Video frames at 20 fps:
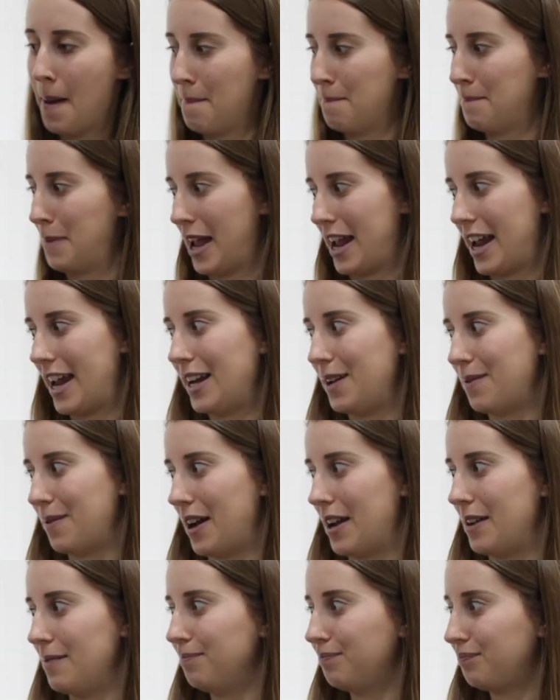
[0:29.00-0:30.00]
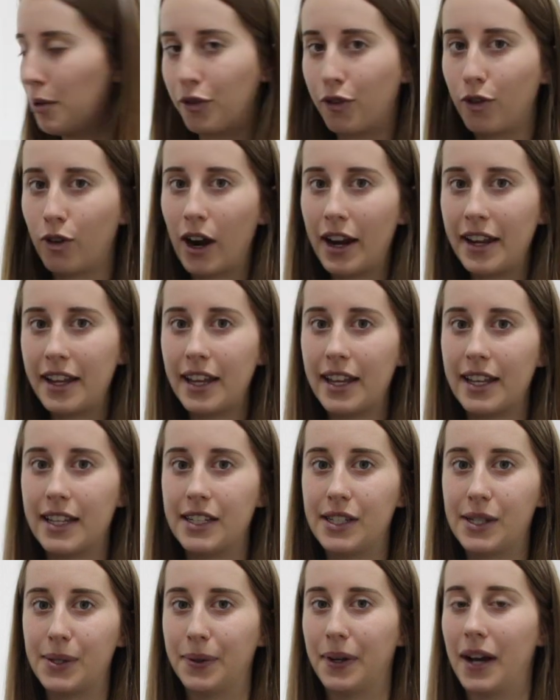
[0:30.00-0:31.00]
But anyway, before I get
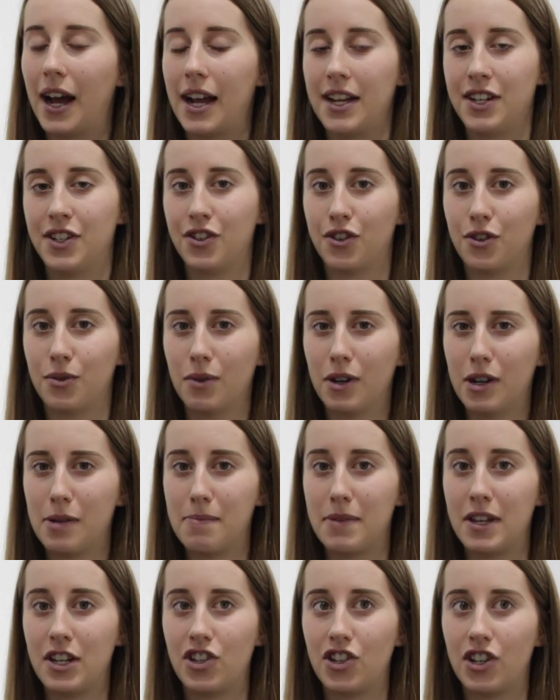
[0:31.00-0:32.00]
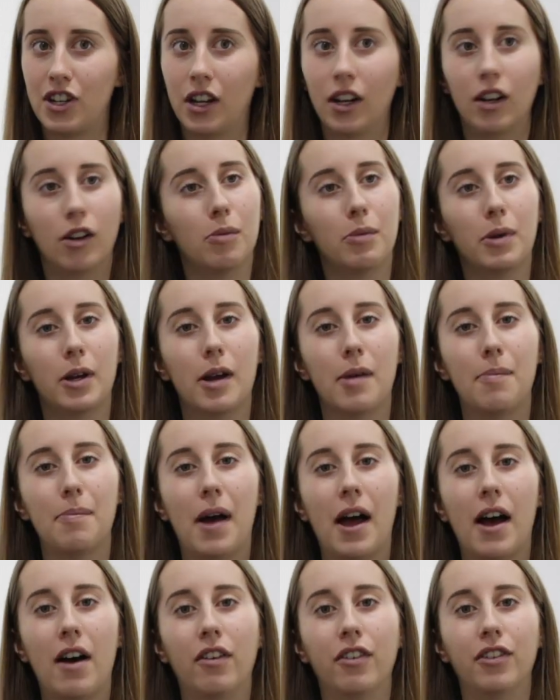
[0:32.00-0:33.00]
into it, I do want to mention a little bit
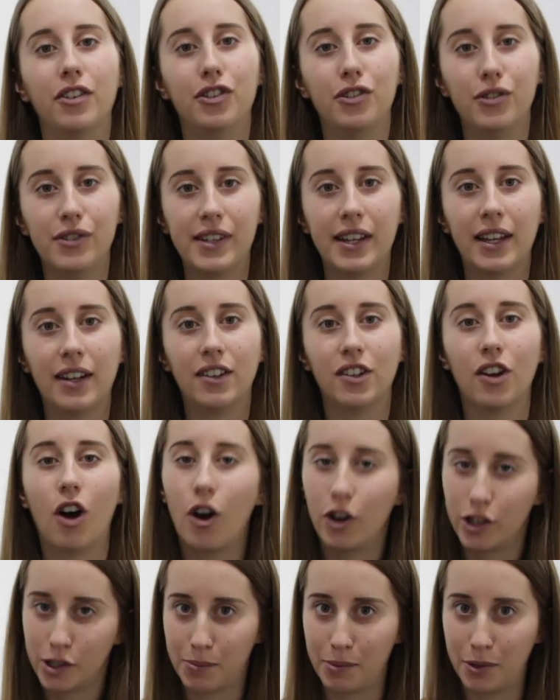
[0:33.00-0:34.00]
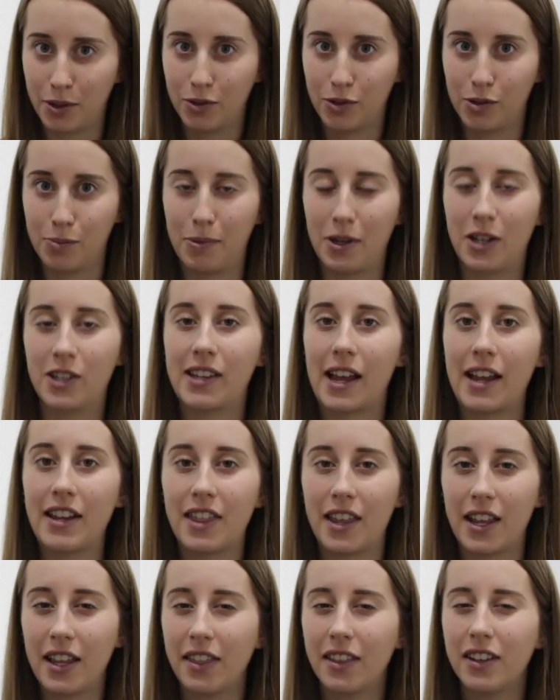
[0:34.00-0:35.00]
about New Zealand hospitals because I
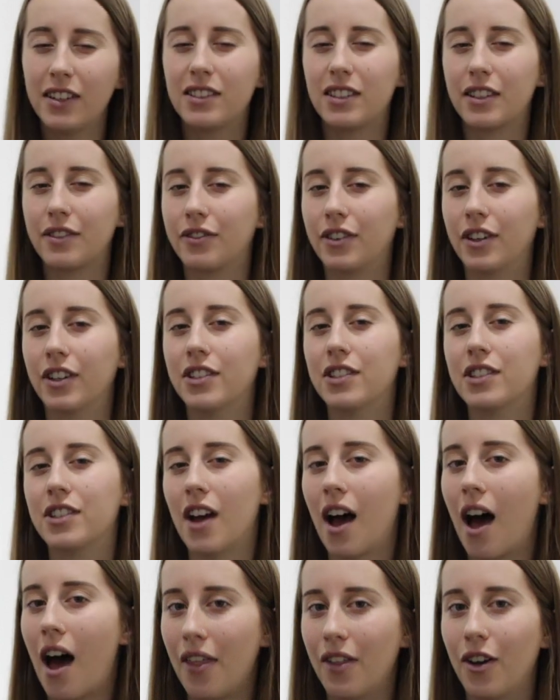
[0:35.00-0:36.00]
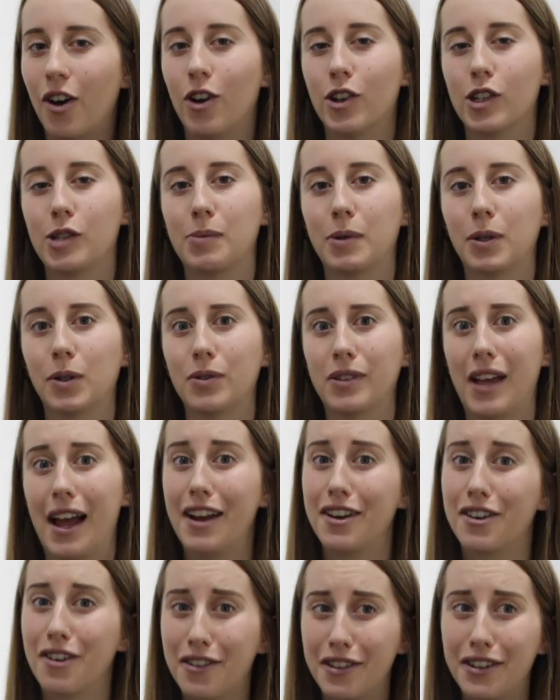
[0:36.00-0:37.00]
think they're different to other hospitals.
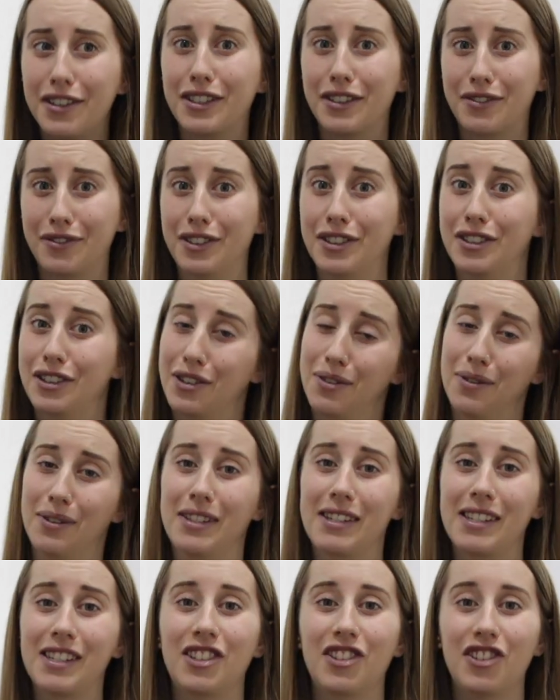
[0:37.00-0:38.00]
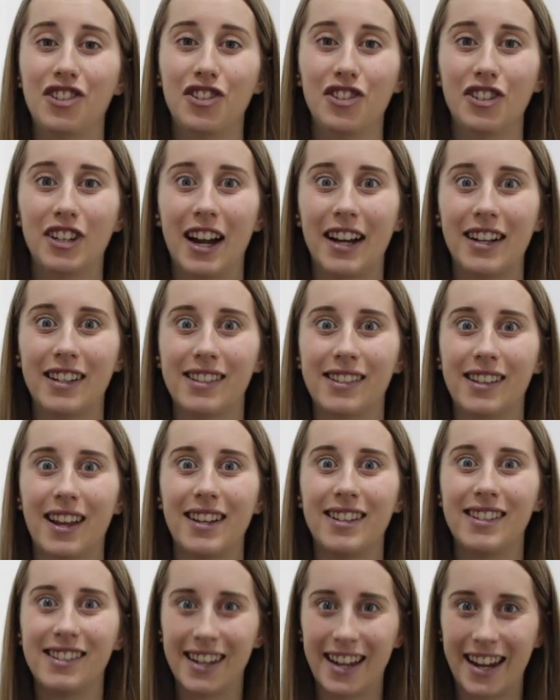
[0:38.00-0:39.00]
I know they're different to the ones in the United
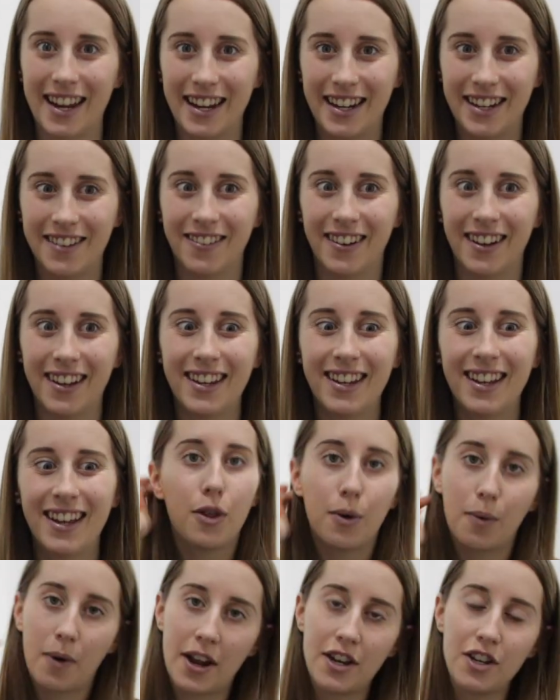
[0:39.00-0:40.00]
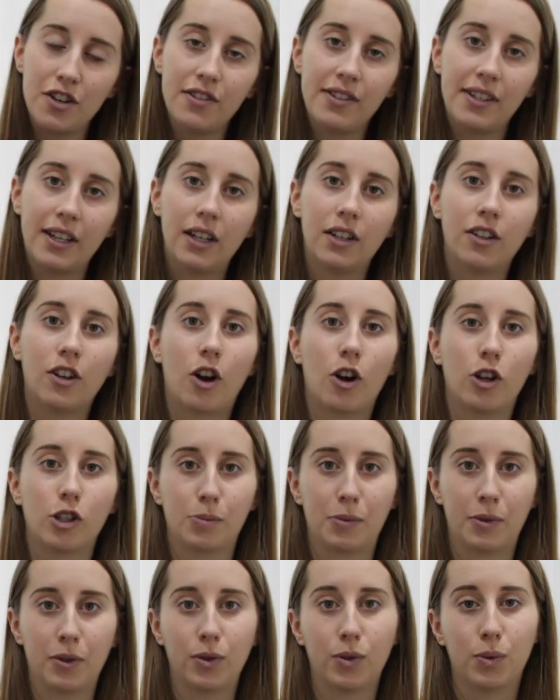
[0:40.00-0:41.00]
States anyway. The way New Zealand
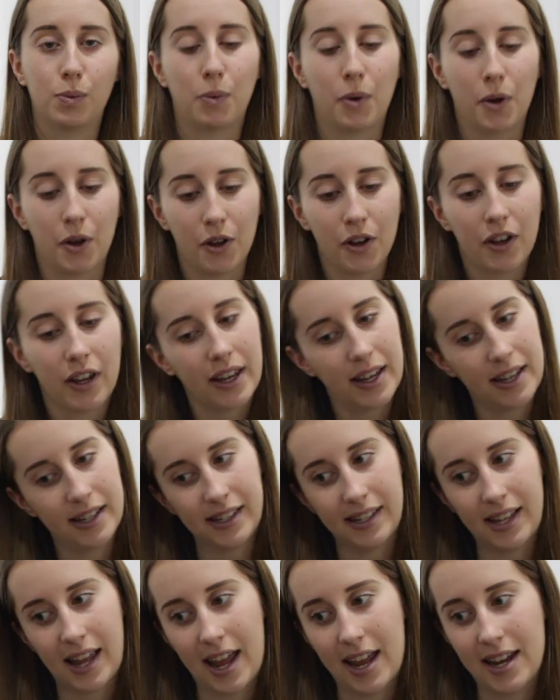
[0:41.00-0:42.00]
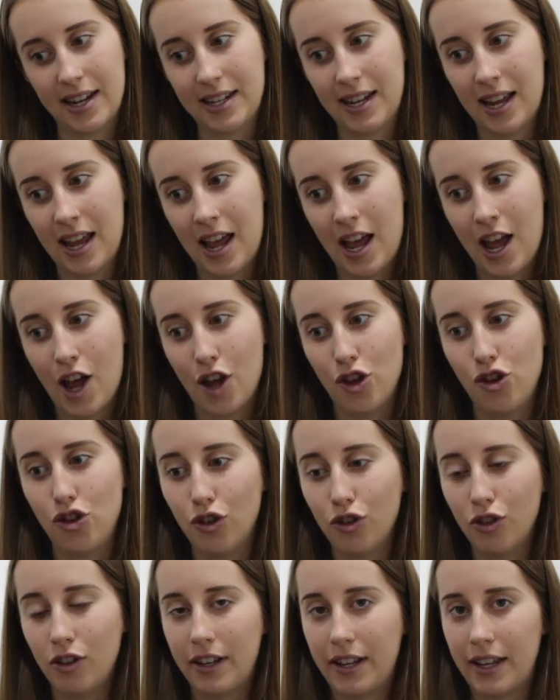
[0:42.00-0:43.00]
hospitals work is that
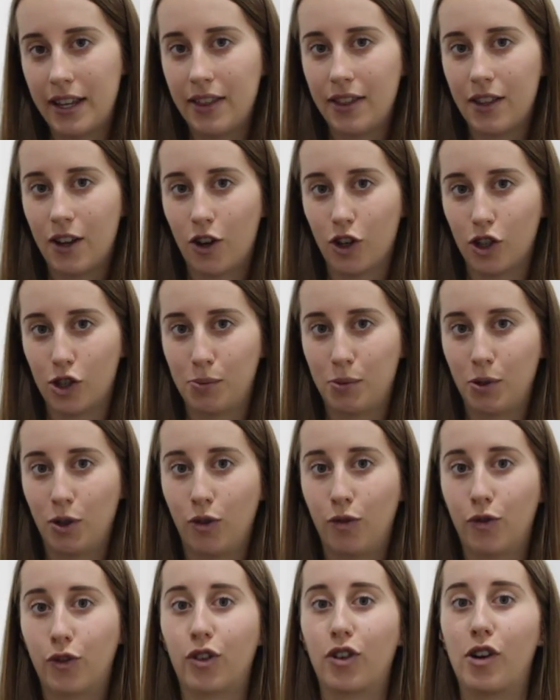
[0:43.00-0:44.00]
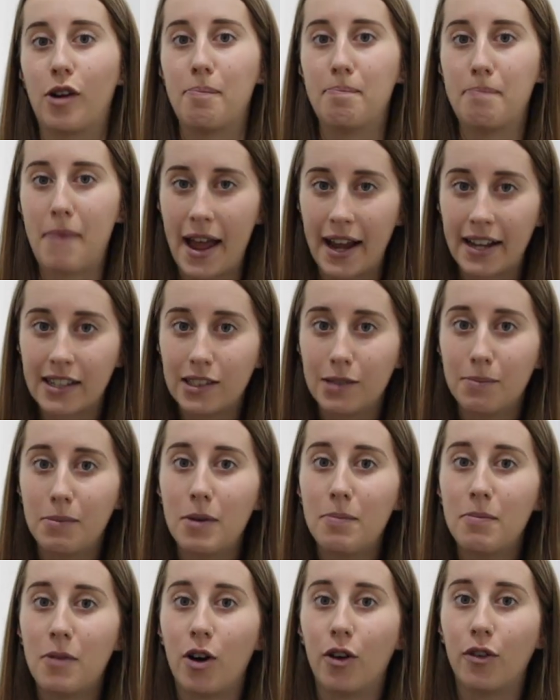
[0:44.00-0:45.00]
you're in the hospital for a
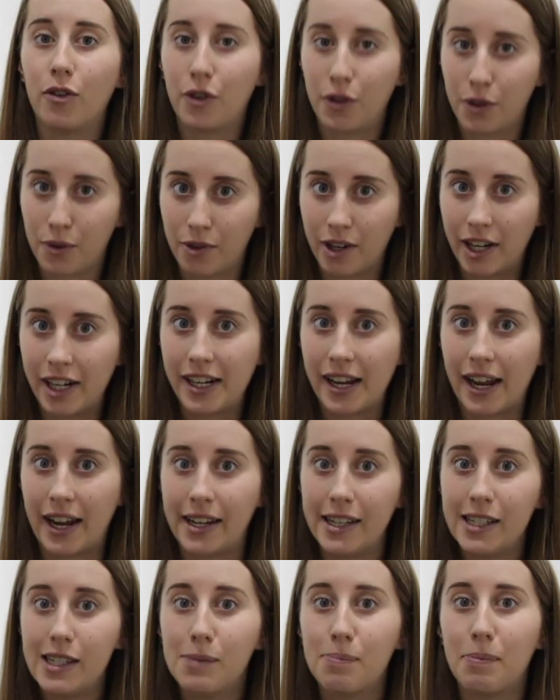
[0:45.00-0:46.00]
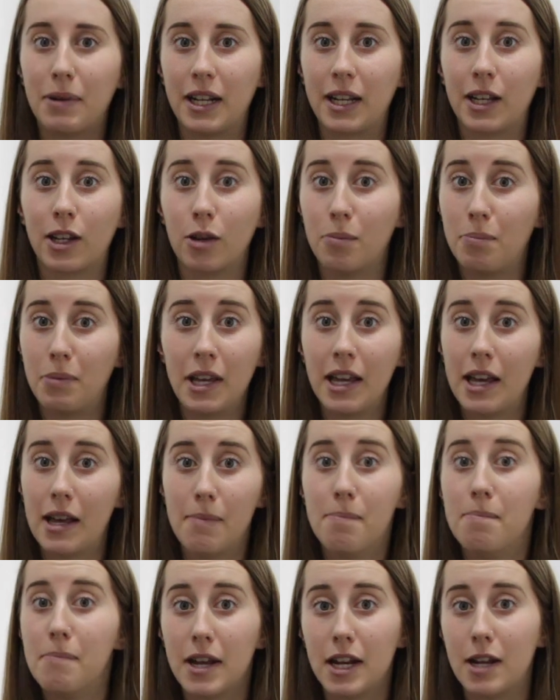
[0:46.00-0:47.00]
maximum of 3 days, but it could be
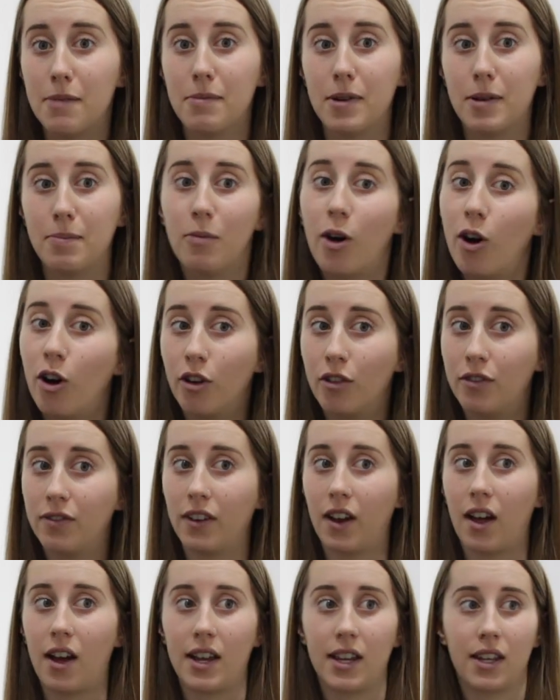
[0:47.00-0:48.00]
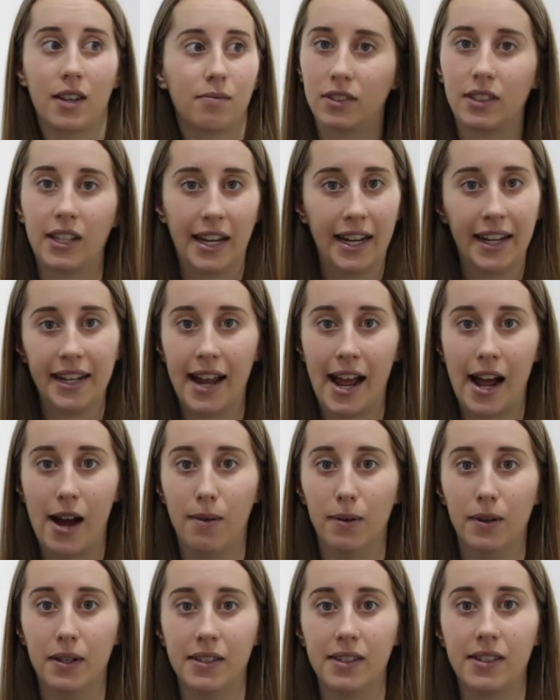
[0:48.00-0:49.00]
a minimum of like 10
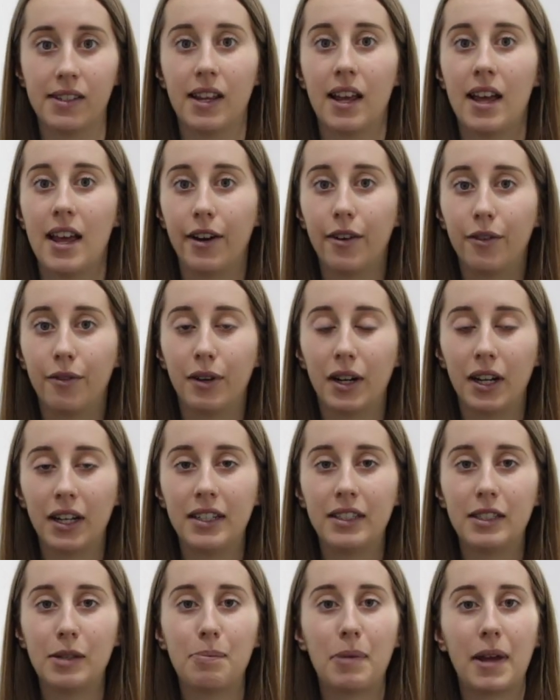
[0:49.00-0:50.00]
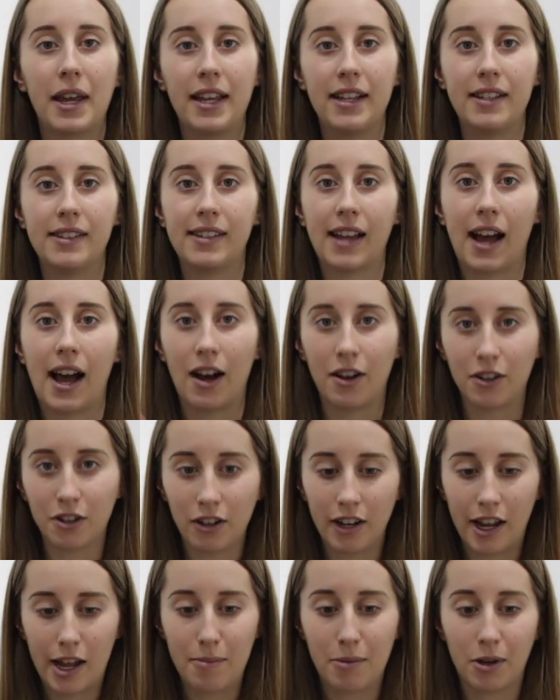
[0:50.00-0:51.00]
hours. It really depends how
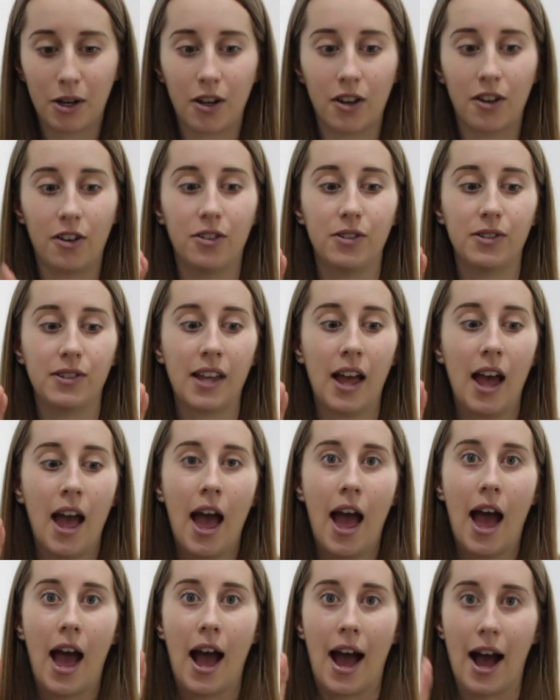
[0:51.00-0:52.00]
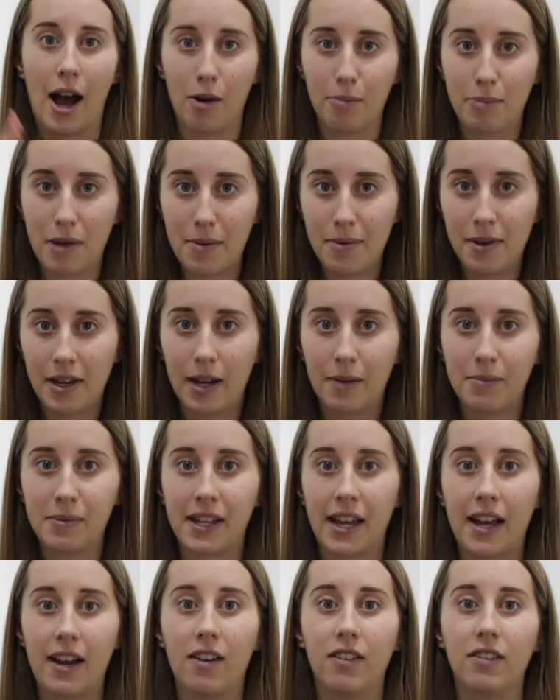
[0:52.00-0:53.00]
your labor goes, how baby comes
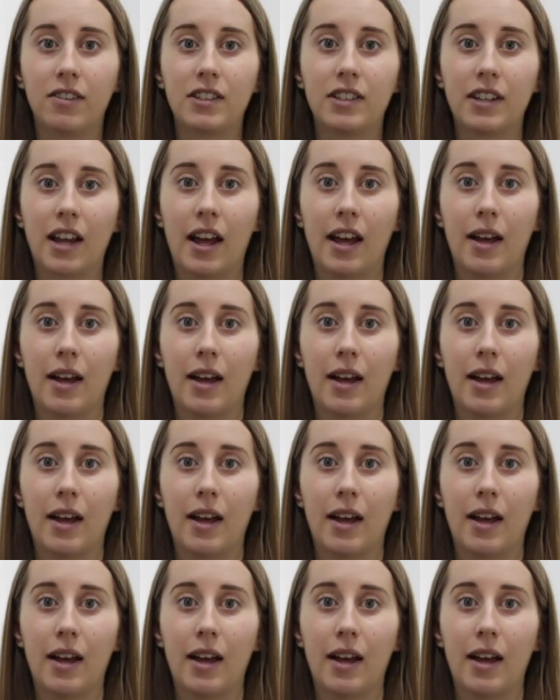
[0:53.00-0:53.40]
out.